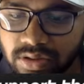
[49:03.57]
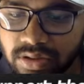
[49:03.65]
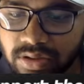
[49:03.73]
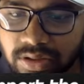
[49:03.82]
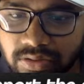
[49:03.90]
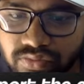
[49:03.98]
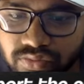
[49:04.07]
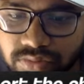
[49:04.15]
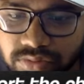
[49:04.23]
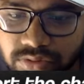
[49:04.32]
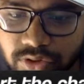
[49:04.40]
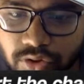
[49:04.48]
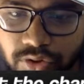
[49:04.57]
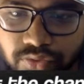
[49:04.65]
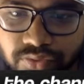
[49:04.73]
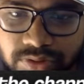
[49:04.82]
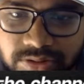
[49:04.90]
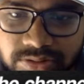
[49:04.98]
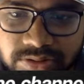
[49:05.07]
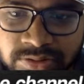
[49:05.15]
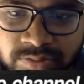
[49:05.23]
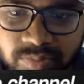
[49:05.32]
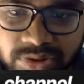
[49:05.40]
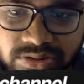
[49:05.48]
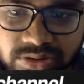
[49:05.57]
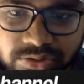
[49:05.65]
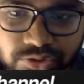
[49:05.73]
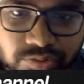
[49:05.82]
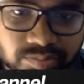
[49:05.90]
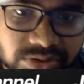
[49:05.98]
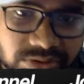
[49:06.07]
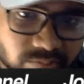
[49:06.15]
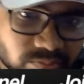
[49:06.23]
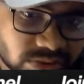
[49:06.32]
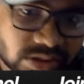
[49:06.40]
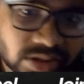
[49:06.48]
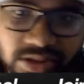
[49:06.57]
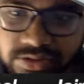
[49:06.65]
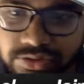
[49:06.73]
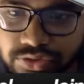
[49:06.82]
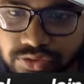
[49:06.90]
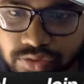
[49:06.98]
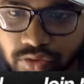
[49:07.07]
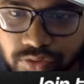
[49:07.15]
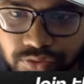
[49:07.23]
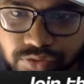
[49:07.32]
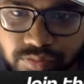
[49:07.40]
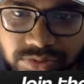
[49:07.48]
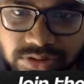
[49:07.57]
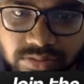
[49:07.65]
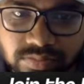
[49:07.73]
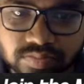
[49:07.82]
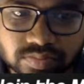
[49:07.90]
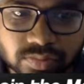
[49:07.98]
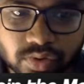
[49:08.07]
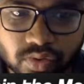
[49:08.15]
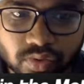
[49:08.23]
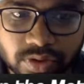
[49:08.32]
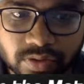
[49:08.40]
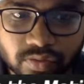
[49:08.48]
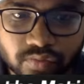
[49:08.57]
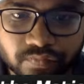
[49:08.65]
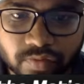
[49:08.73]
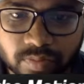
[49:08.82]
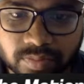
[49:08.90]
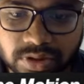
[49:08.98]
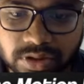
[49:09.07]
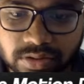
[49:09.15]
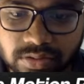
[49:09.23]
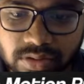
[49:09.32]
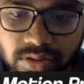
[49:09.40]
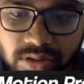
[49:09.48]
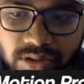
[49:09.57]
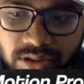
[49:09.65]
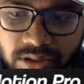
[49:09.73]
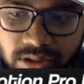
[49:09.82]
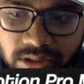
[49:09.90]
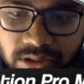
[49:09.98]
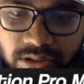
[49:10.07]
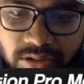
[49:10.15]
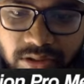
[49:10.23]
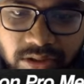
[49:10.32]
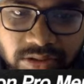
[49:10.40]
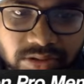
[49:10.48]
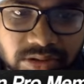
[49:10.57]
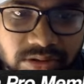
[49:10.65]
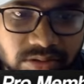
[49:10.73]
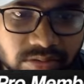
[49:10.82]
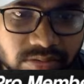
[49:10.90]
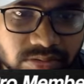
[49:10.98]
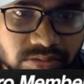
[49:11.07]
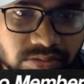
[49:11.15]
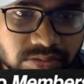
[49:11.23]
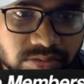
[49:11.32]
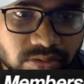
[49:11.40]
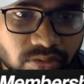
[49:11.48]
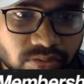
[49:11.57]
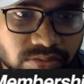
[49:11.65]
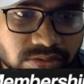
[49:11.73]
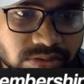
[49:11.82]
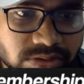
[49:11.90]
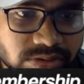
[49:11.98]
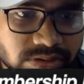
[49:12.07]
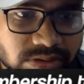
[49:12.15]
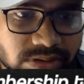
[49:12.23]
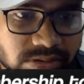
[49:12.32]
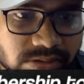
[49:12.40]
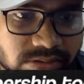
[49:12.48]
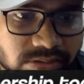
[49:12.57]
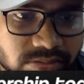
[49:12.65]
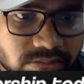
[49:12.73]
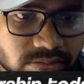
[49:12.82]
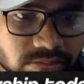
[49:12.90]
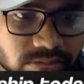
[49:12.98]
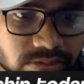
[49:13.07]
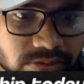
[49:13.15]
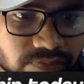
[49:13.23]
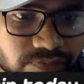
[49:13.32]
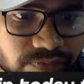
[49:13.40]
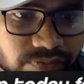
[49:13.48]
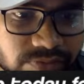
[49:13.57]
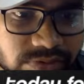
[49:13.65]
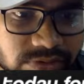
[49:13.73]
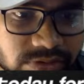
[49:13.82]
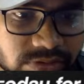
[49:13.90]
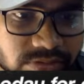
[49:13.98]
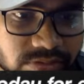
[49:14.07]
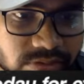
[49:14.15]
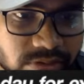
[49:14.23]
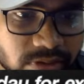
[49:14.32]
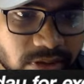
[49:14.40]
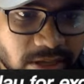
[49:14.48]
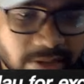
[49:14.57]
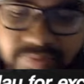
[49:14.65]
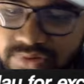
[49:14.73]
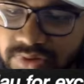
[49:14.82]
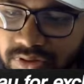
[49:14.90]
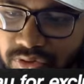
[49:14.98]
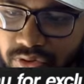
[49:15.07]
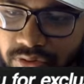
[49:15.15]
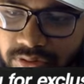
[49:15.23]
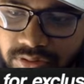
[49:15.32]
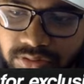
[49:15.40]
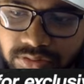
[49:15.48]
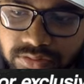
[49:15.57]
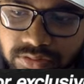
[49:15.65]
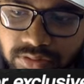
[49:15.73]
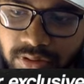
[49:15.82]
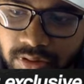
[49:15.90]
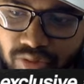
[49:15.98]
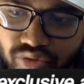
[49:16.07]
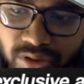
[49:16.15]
Now, not only this, but there should be something else should also be going from here. And I think on this layer, if you see, the caps are not round